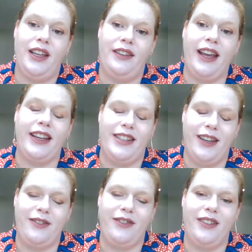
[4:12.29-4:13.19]

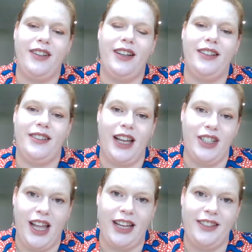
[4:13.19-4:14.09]
Negative
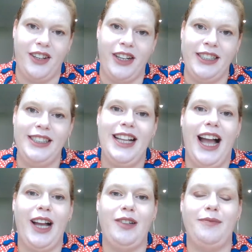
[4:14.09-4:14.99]
slash lies, sorry.
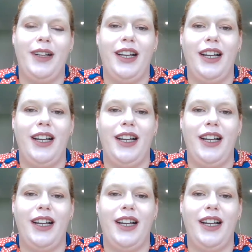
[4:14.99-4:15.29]
Um,